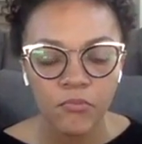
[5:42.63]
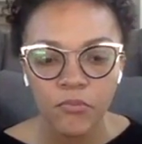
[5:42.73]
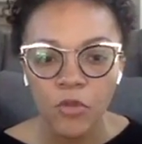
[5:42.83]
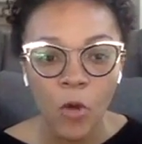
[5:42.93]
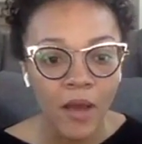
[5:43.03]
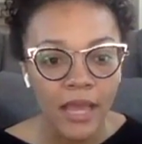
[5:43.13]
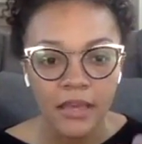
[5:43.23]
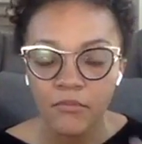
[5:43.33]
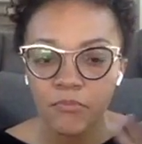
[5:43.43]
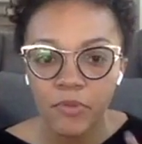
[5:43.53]
like
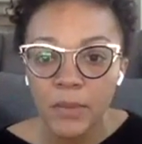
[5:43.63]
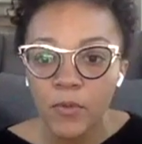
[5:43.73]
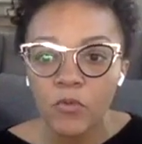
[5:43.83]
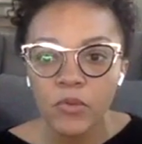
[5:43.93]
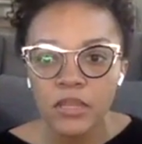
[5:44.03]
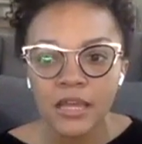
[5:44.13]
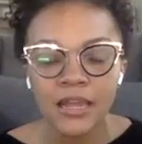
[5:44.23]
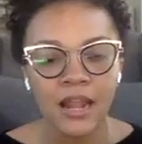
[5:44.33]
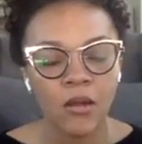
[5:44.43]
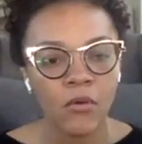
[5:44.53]
people really, and
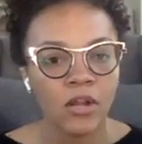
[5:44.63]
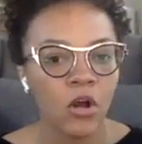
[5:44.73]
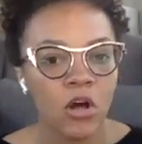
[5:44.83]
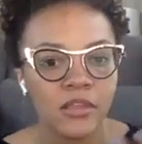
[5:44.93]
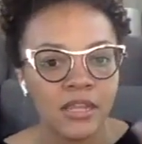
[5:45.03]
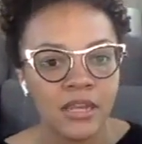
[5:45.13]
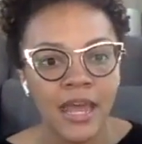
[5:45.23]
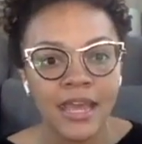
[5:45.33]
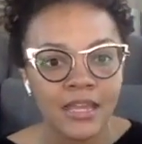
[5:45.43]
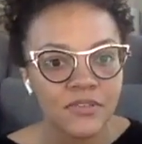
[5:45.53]
I don't want to call it the
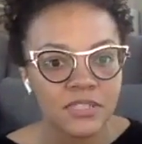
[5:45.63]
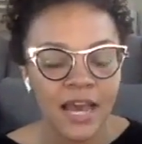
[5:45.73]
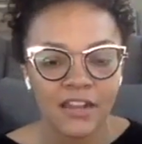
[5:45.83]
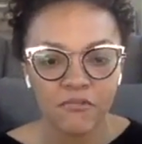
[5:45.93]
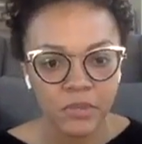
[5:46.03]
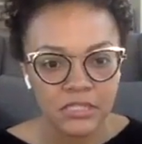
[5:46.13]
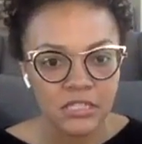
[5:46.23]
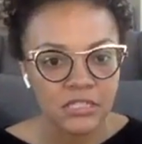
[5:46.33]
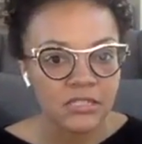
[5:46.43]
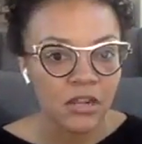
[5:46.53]
negative side of
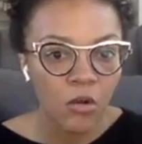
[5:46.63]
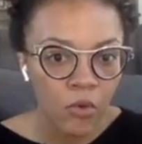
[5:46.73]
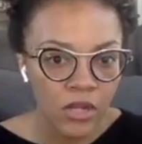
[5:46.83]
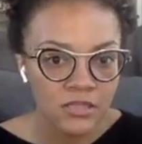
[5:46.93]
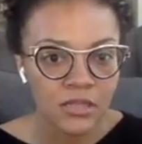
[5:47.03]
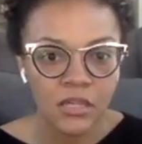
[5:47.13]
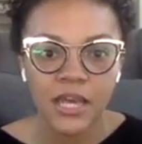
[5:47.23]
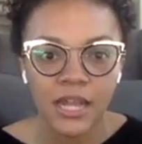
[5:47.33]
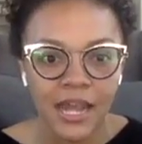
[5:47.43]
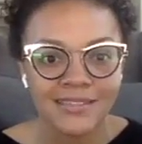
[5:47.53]
business because I don't want us to look
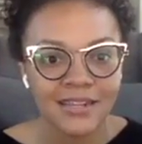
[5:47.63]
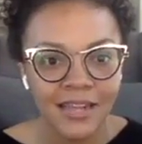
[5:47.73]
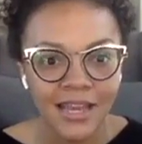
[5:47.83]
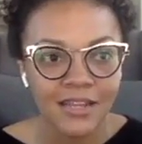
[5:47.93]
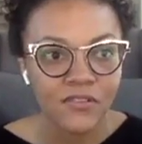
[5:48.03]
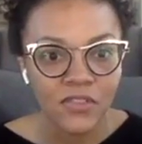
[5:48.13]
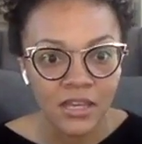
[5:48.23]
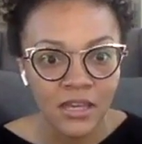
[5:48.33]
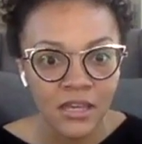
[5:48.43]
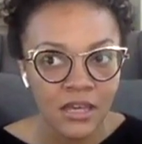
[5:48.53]
at it as a negative
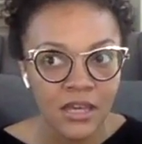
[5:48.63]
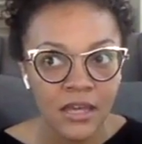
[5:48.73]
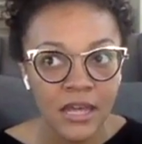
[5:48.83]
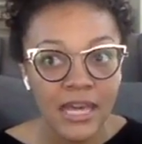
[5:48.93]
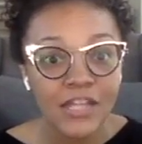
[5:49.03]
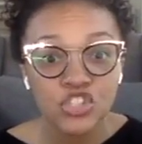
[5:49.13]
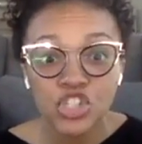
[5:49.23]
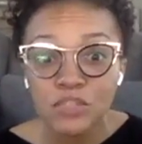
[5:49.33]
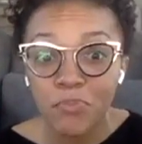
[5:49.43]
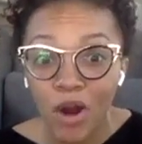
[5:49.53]
thing. It's
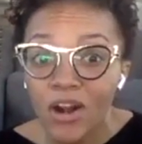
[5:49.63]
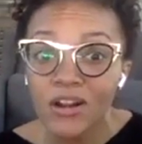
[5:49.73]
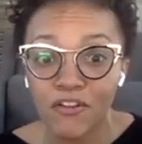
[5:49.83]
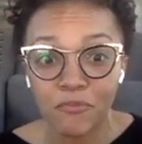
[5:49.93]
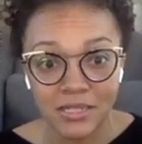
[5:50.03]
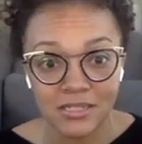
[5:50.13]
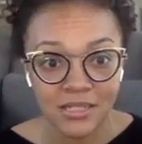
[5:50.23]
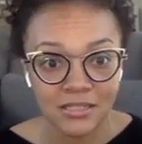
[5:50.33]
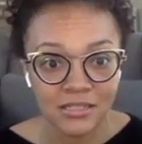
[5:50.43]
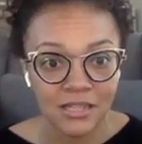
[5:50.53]
just part of
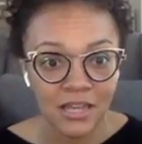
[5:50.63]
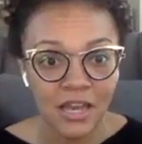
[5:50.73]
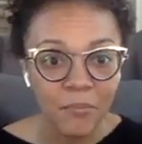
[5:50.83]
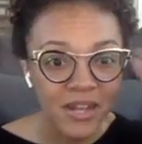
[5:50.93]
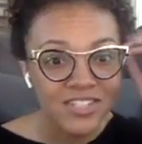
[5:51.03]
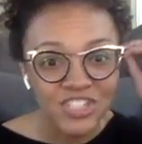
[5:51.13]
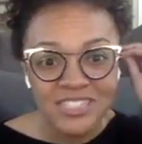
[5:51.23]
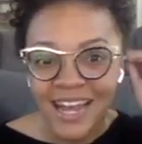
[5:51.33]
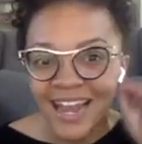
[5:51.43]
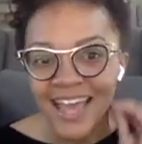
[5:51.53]
business, but it's just
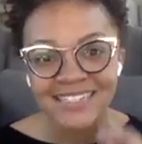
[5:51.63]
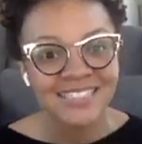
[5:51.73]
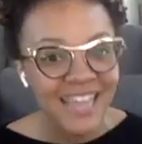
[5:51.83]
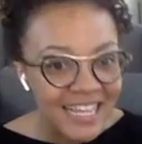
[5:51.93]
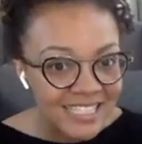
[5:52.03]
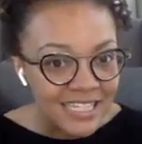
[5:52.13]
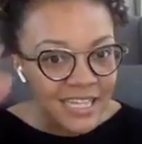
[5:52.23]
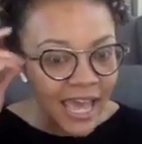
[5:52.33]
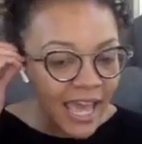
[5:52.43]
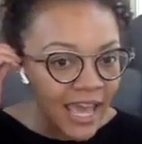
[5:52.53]
not as sexy
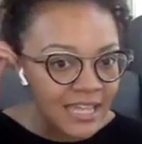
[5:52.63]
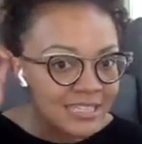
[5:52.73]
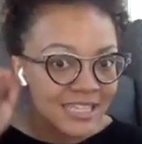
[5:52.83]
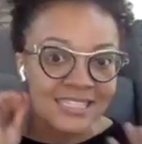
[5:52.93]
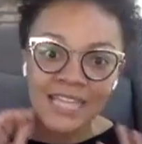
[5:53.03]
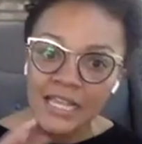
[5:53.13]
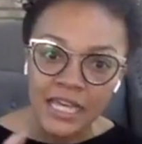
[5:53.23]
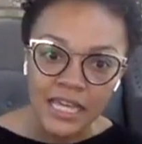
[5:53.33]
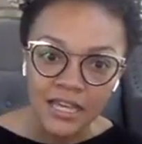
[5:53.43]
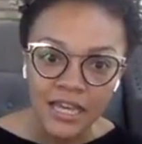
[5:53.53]
as
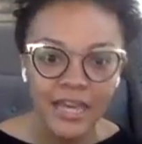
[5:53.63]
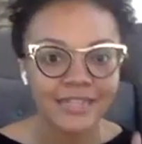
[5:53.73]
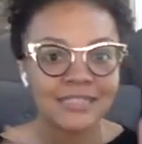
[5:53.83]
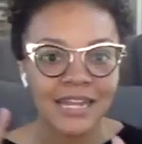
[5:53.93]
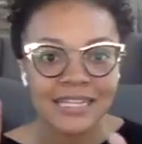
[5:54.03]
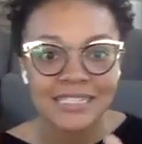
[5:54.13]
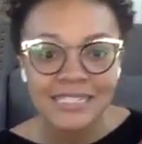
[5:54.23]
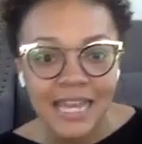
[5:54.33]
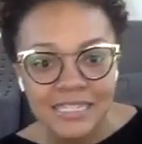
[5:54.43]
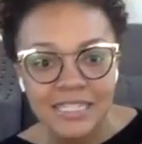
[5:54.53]
selling. It's not as
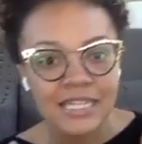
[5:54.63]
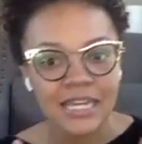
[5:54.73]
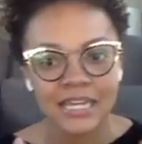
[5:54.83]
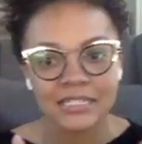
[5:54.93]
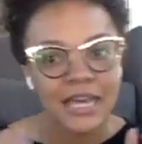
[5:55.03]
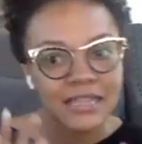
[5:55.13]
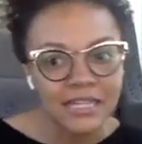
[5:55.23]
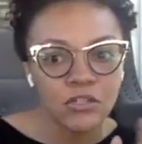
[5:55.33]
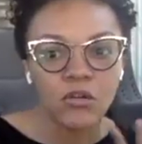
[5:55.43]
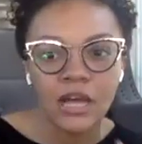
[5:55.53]
sexy as like, let's
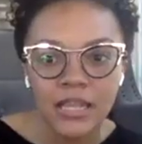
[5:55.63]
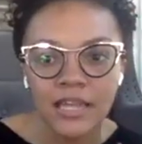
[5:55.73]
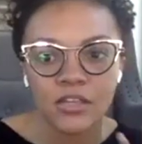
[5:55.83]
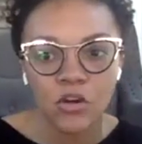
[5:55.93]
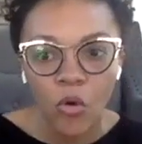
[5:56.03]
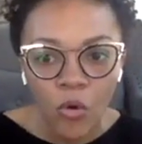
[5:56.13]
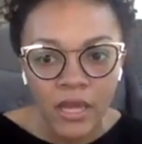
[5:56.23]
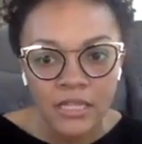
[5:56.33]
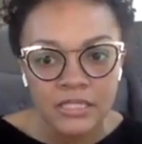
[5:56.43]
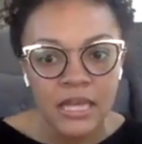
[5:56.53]
go collect the
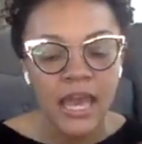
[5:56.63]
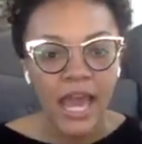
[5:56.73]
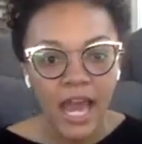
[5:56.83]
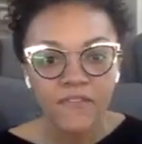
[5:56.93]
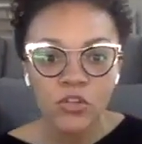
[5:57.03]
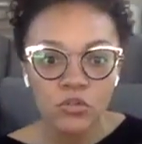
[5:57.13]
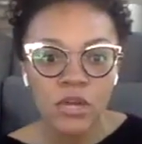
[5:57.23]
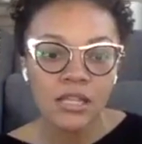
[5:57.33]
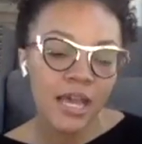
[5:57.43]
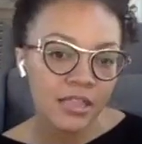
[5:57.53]
coins. After you
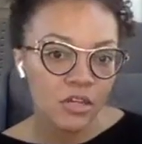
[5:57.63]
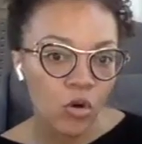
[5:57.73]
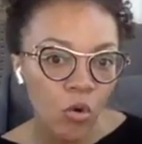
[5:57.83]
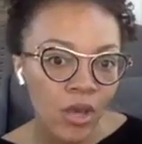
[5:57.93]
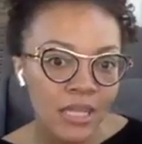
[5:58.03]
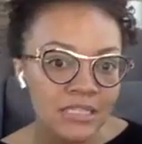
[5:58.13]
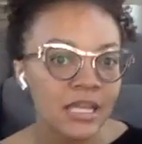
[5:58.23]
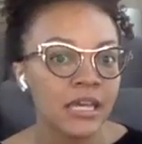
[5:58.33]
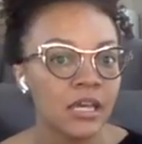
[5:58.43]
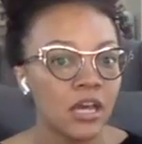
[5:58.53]
collect the coins,
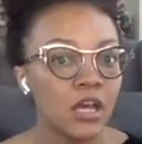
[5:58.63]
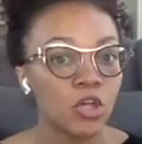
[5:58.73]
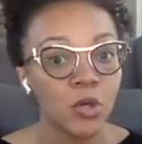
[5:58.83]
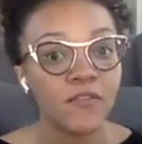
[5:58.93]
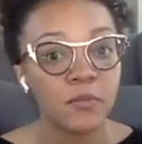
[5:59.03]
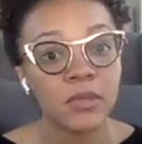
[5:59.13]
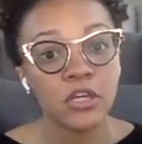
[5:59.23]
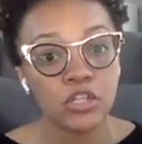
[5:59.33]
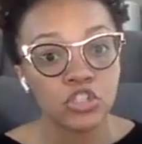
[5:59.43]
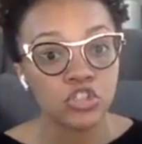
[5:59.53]
like, you have to be a
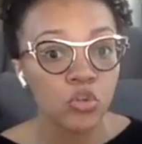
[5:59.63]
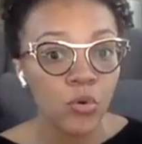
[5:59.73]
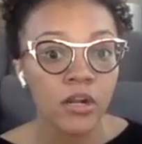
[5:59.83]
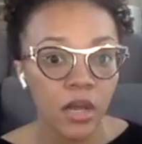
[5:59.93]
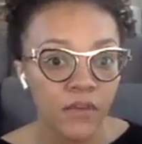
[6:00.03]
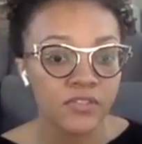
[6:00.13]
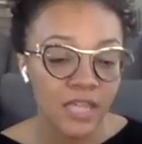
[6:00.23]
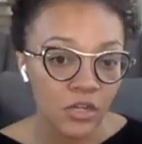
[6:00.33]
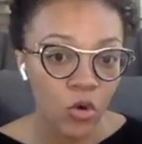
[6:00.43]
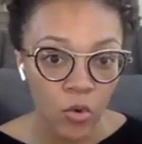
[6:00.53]
good steward of
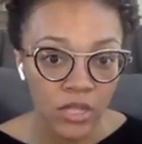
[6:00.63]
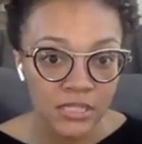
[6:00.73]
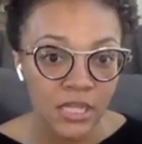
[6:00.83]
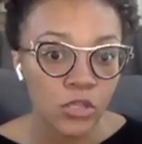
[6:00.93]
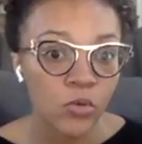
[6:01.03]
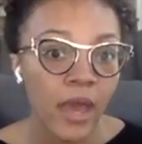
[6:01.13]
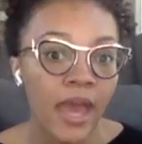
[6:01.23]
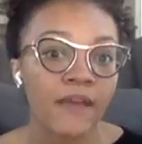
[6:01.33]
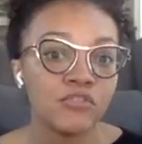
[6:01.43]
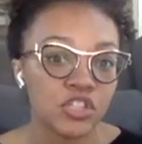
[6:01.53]
said coins that you
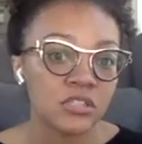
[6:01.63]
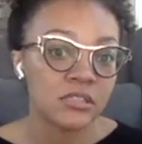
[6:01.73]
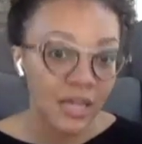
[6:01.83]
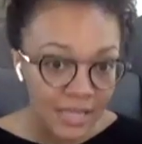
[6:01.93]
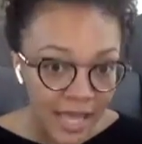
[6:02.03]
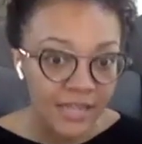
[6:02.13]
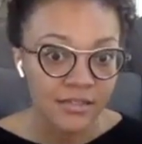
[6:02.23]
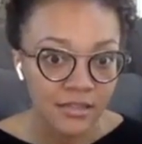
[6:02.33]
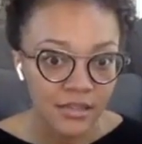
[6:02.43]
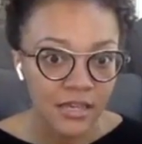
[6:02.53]
have just collected.